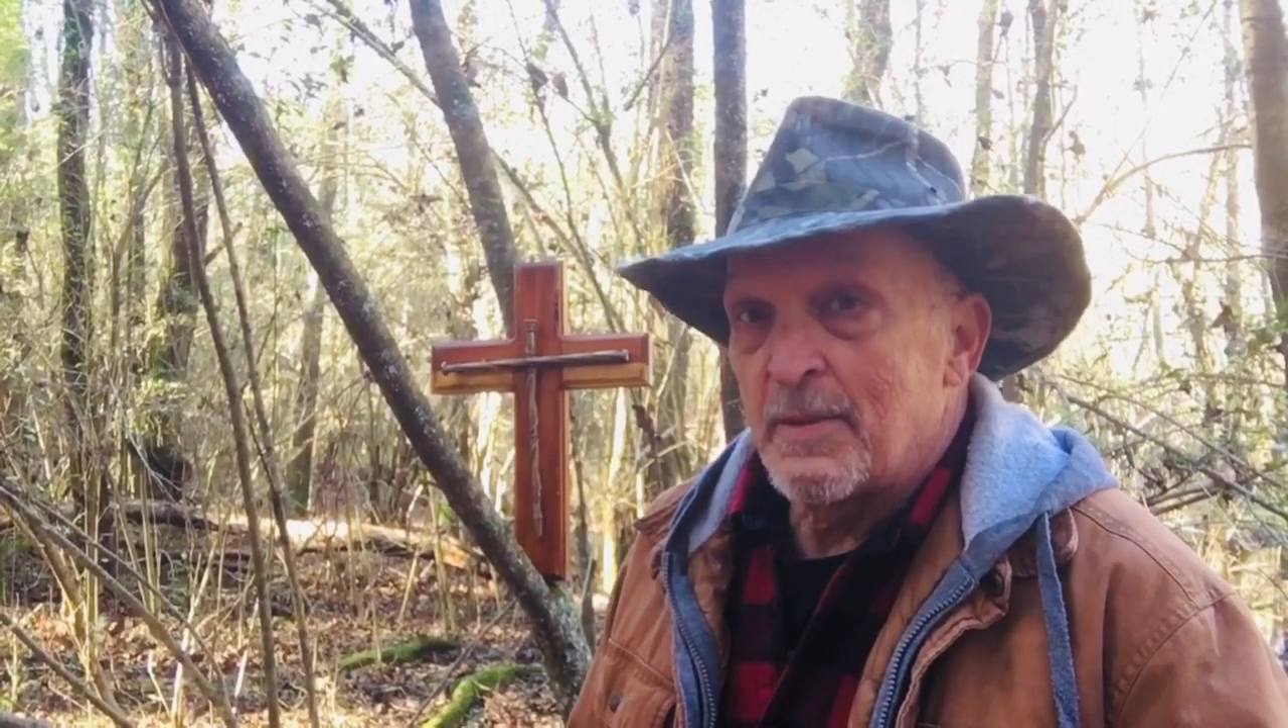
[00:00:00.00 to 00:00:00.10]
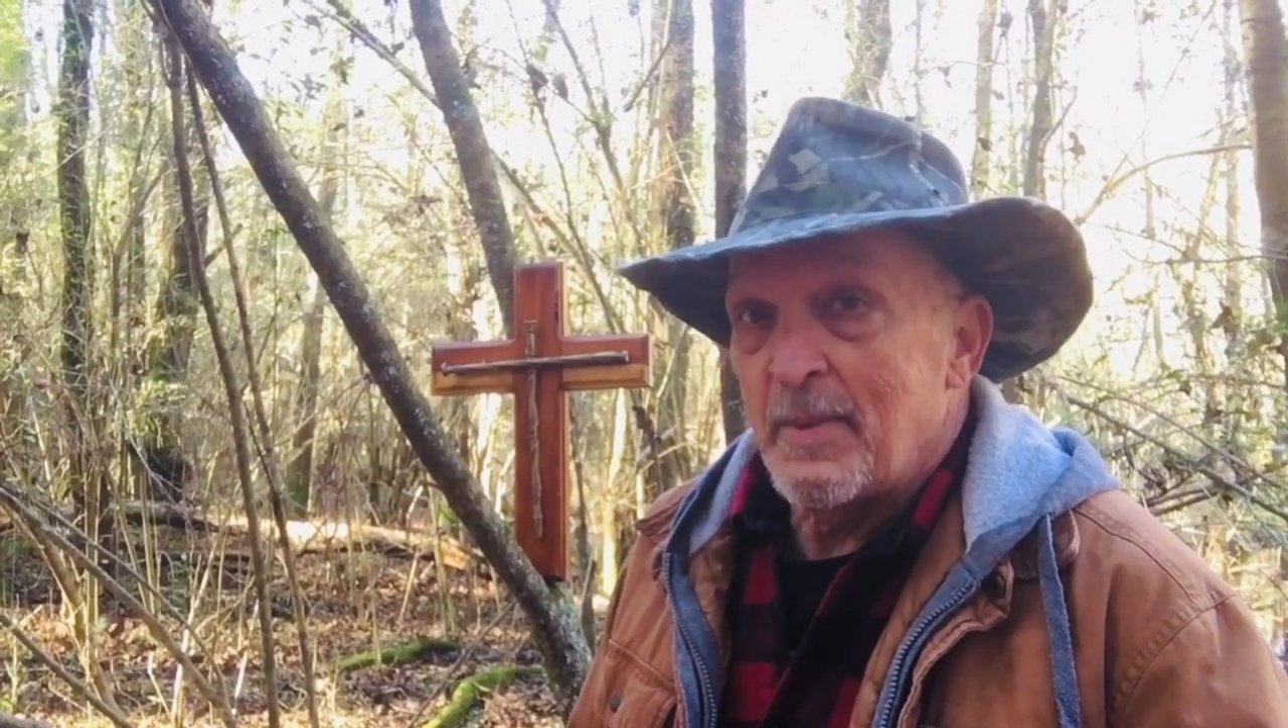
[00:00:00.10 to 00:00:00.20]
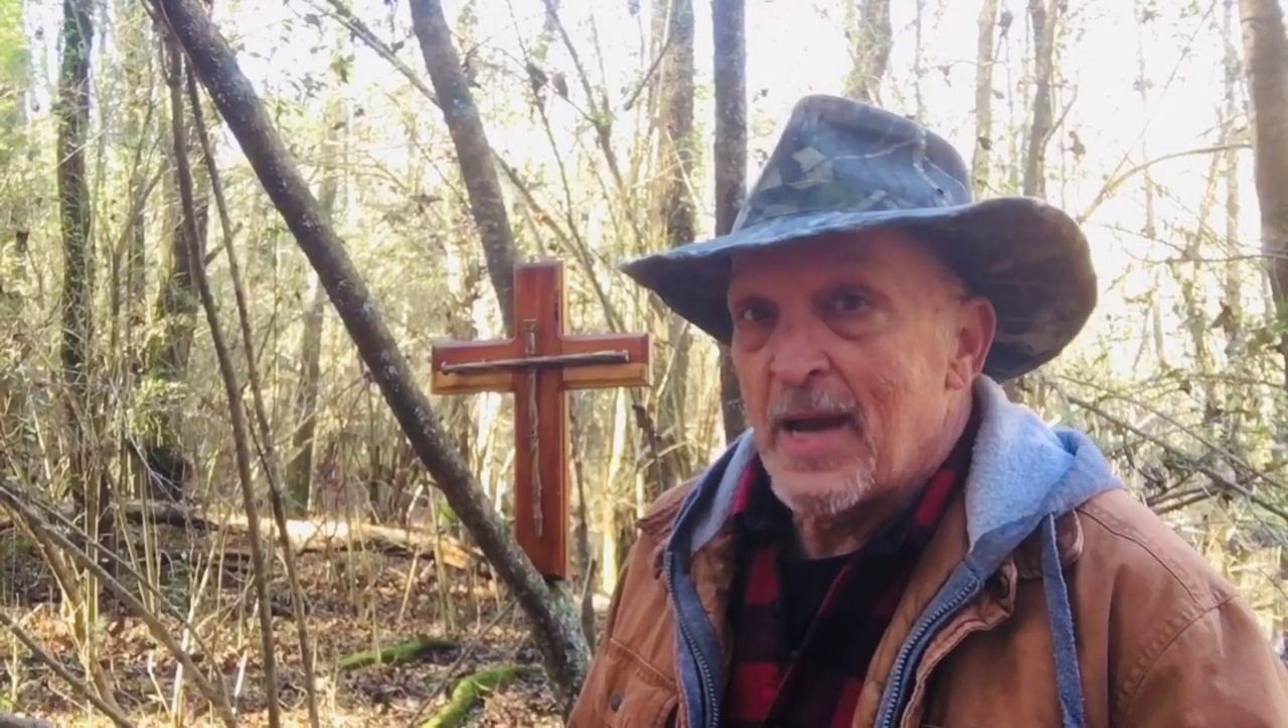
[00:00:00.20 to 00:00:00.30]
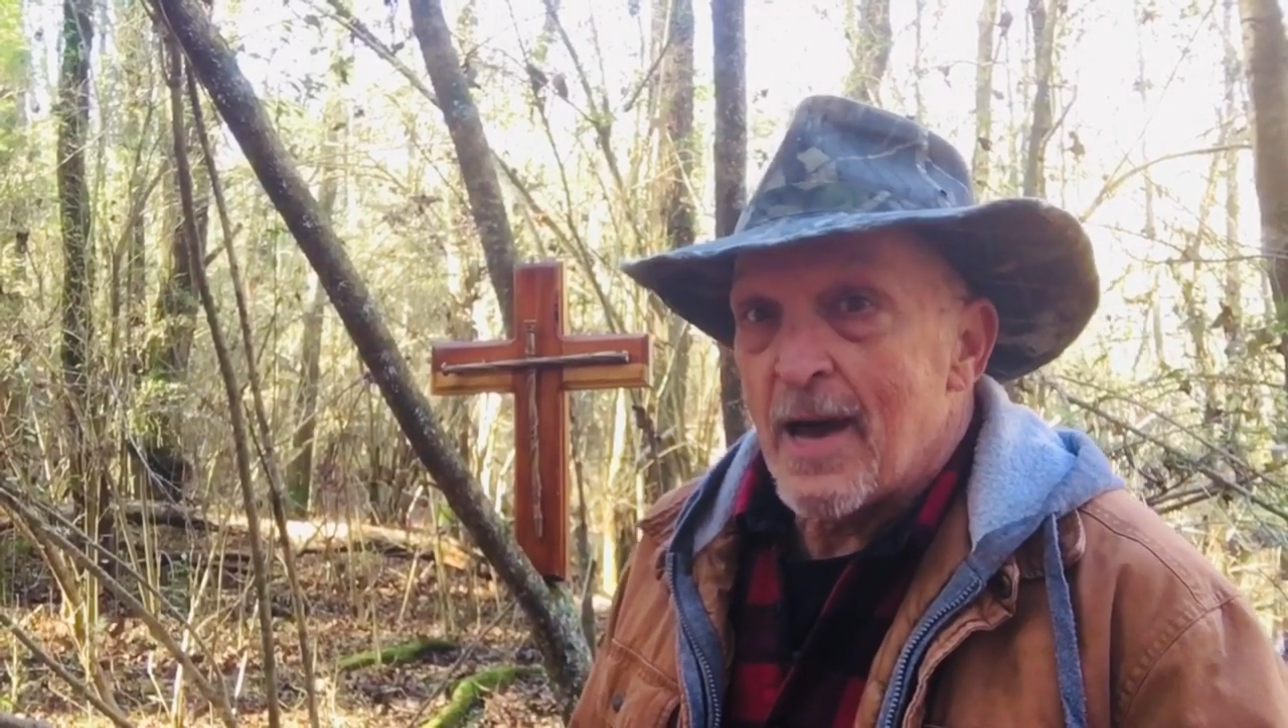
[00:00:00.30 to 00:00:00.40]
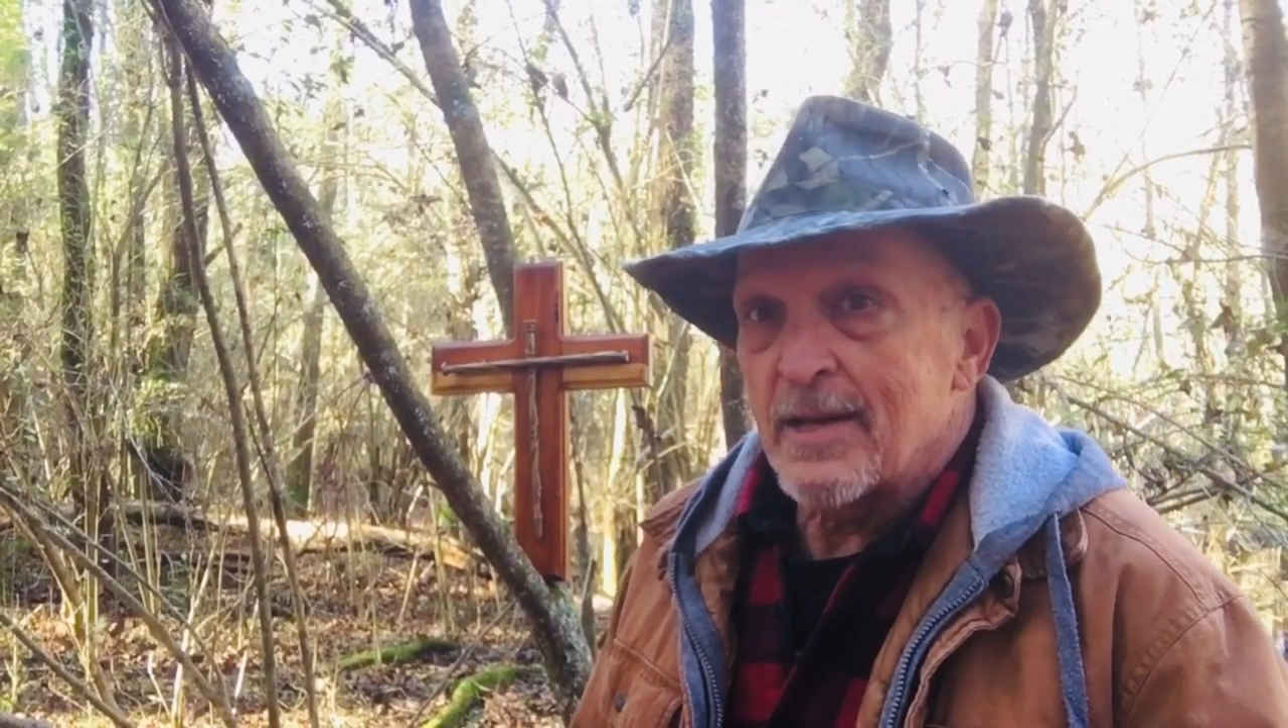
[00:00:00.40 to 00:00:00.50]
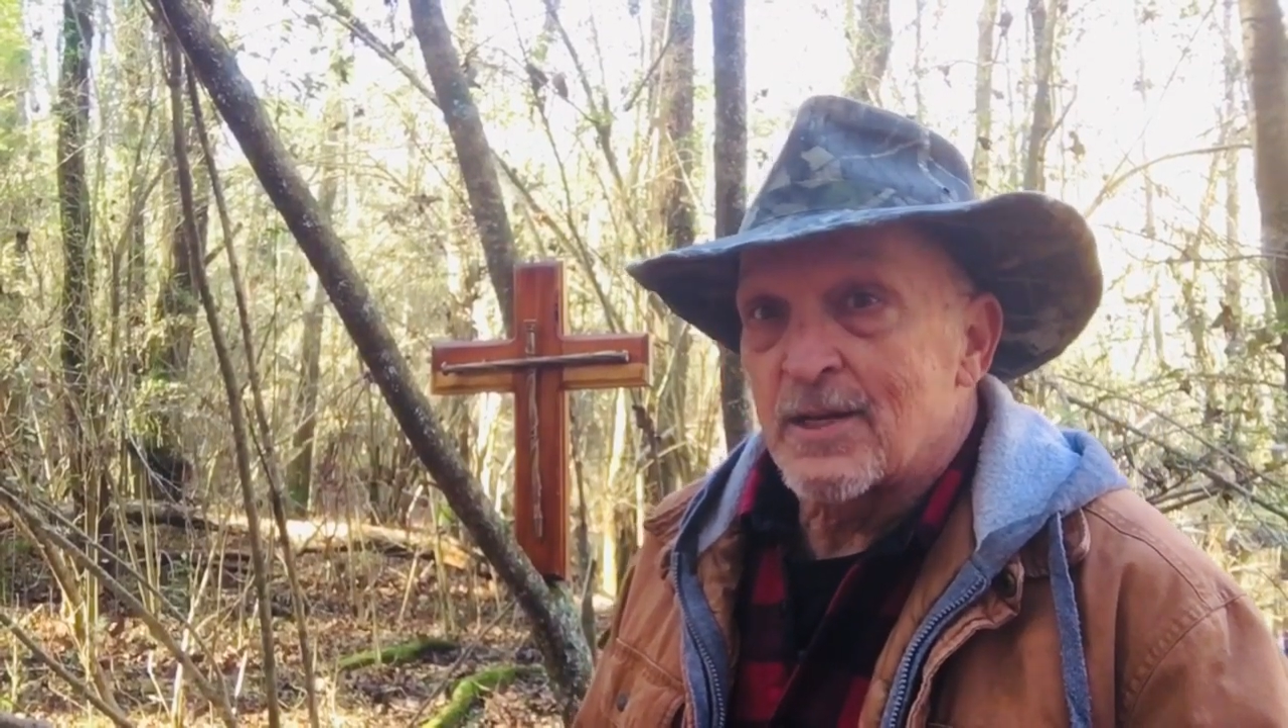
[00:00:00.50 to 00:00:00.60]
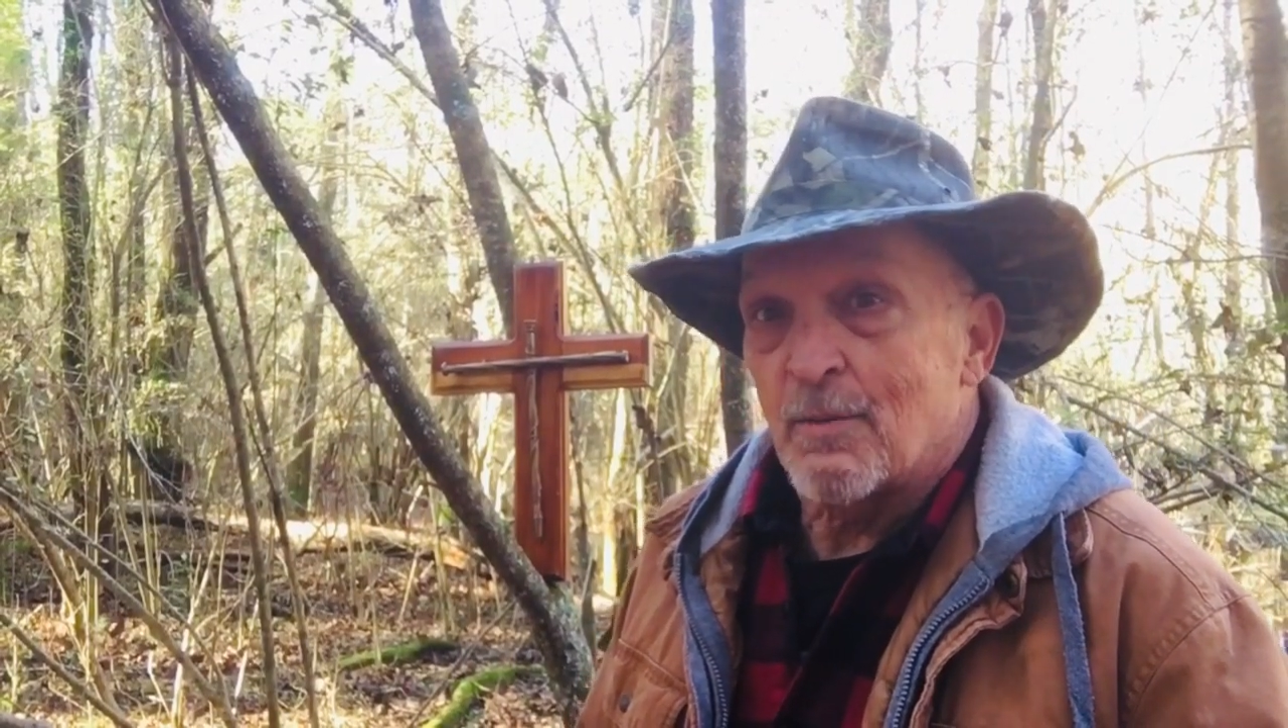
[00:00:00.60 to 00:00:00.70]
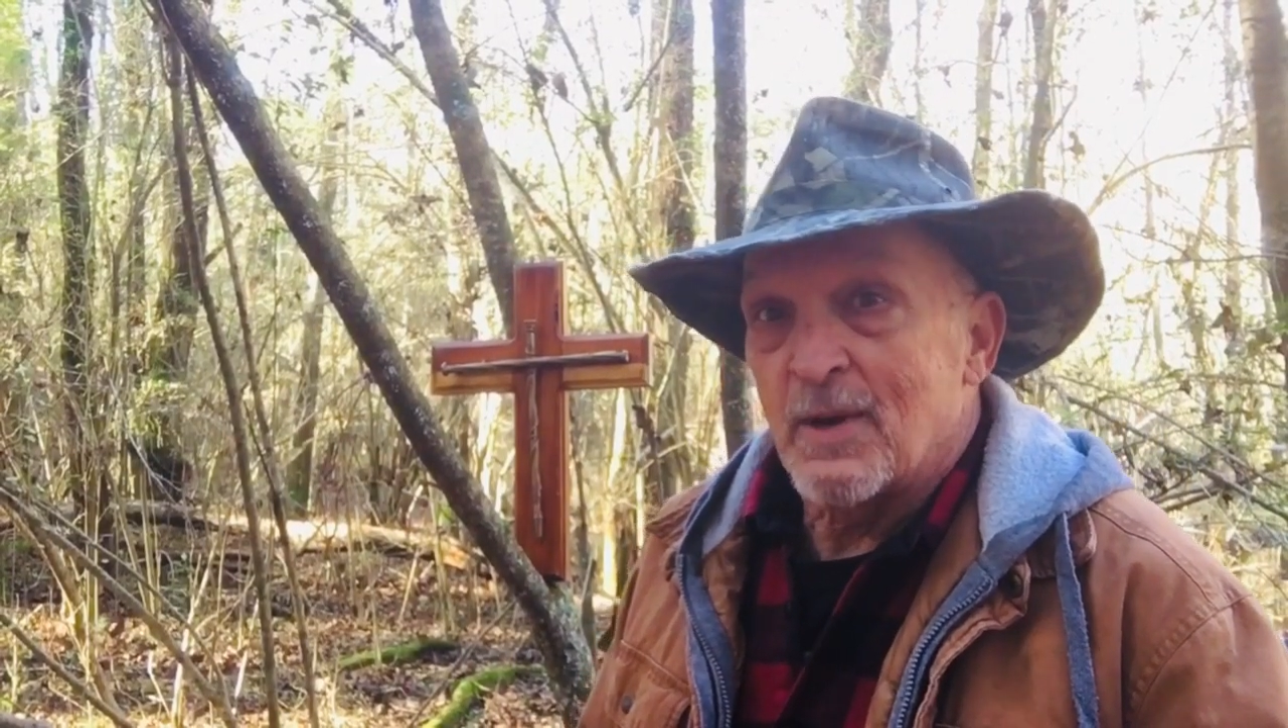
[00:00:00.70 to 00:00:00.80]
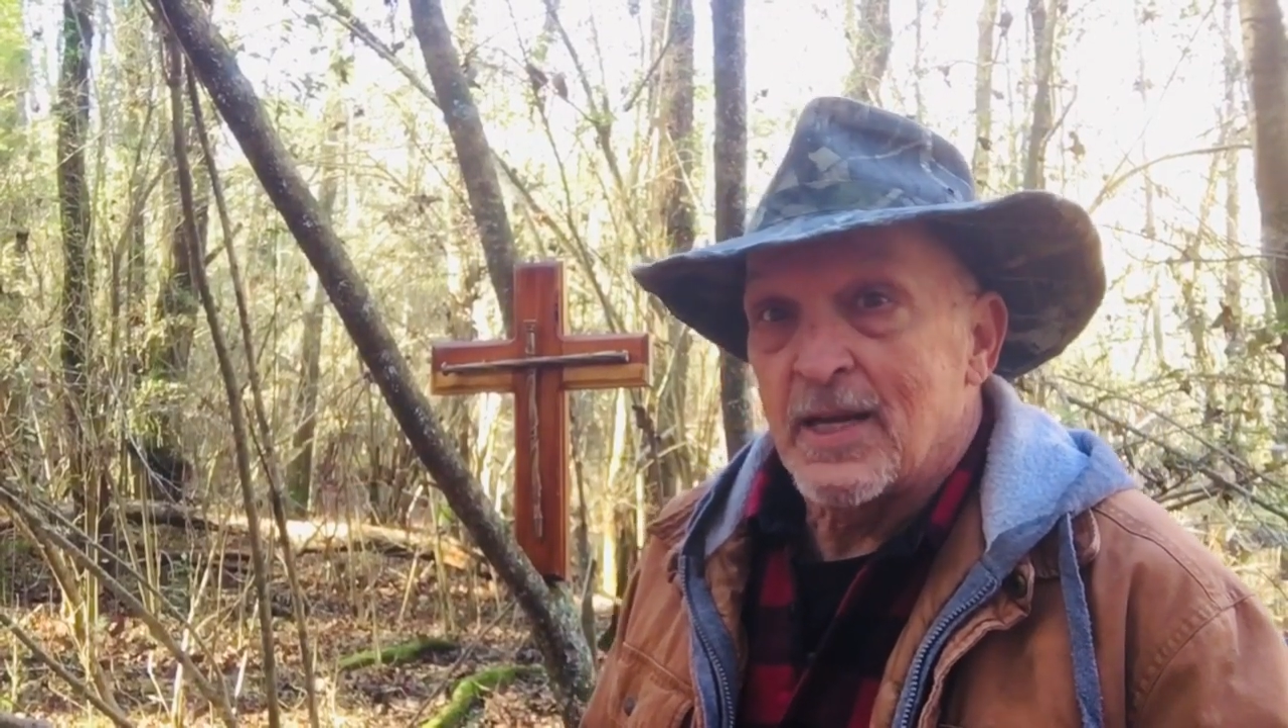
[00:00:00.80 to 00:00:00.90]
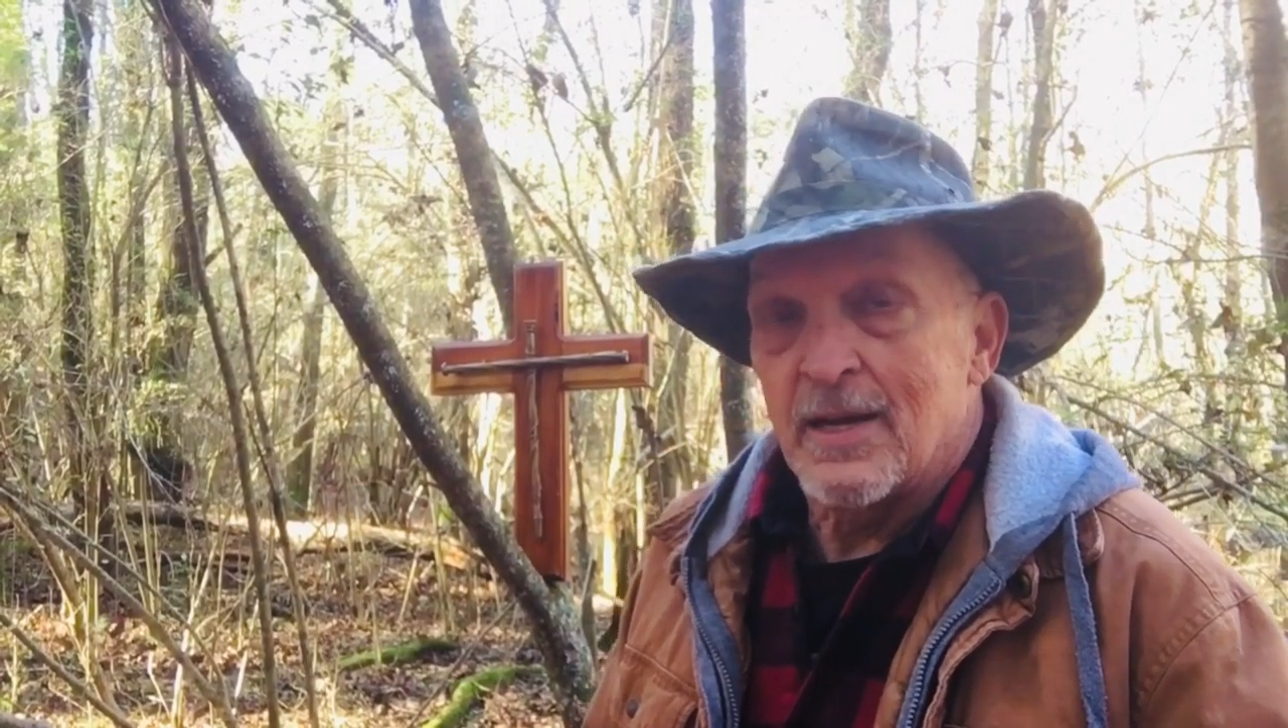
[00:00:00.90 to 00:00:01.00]
be honest
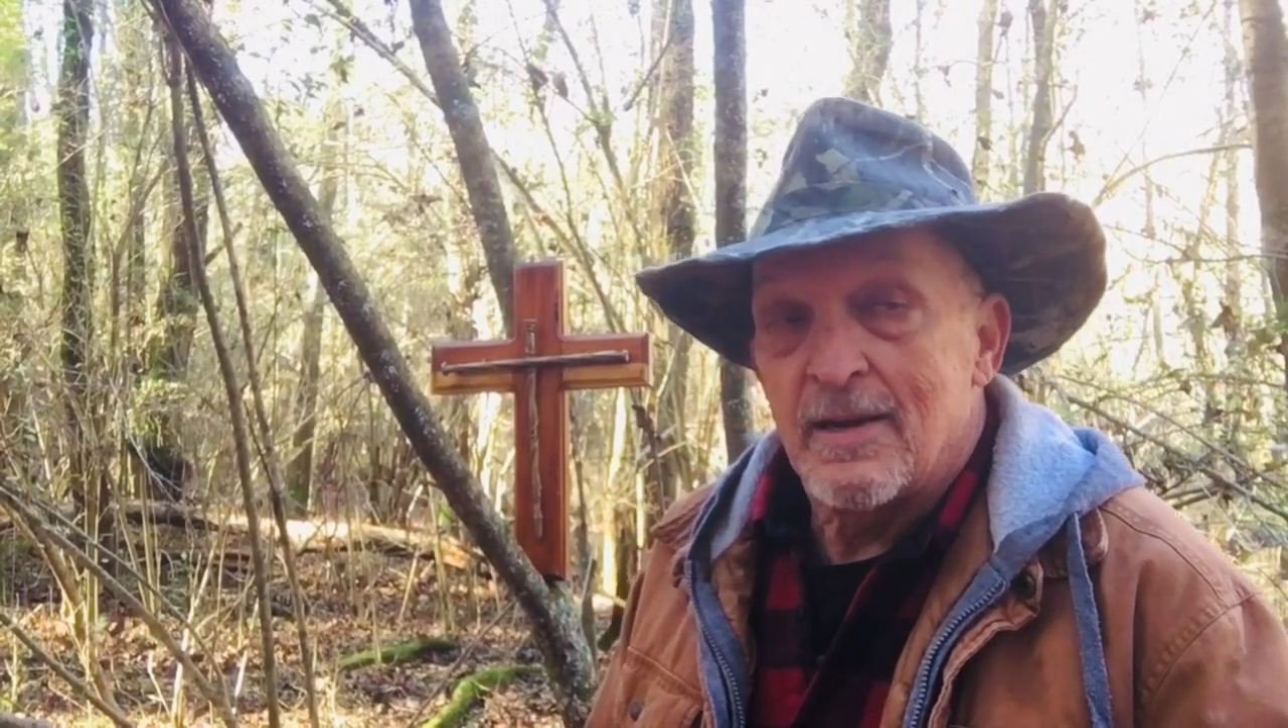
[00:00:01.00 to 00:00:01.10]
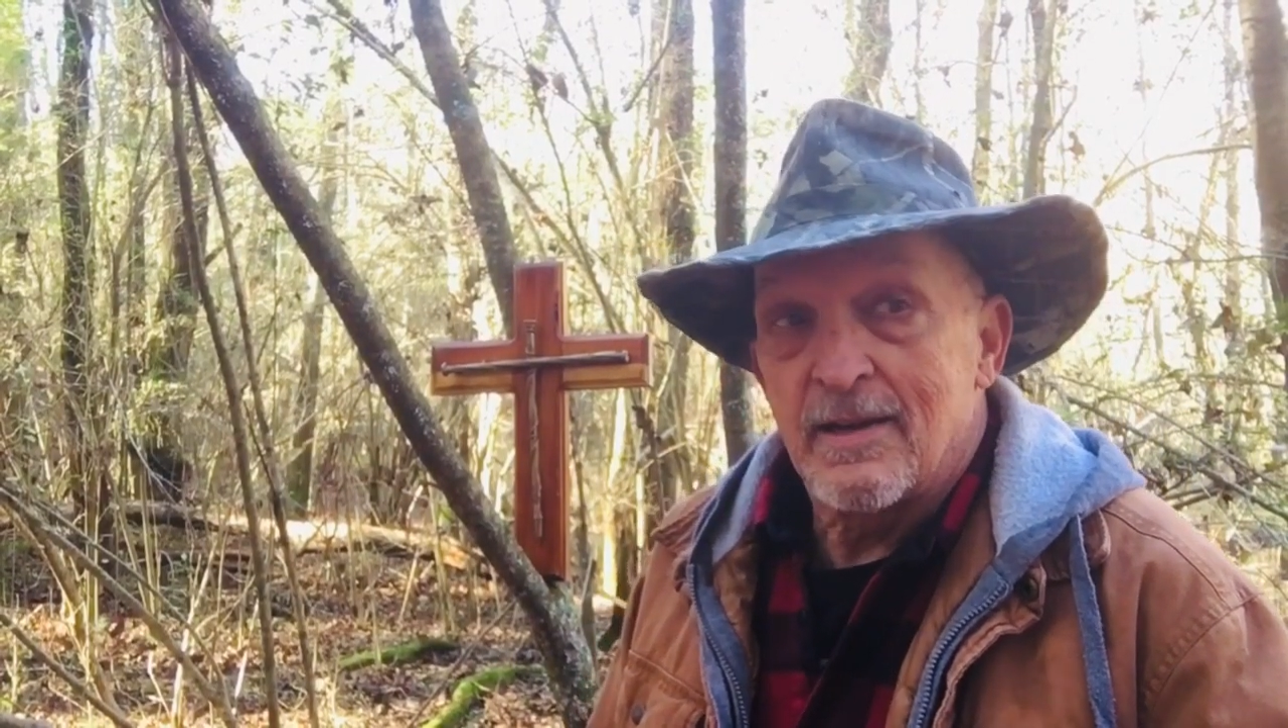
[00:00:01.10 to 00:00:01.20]
with you,